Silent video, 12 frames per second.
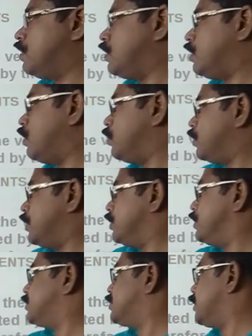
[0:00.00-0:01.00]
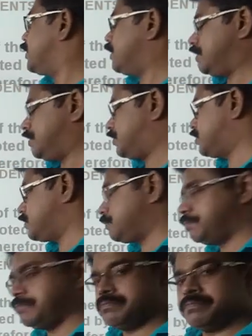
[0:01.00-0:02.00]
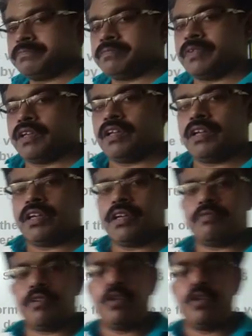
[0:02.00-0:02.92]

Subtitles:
Now in this sentence, if you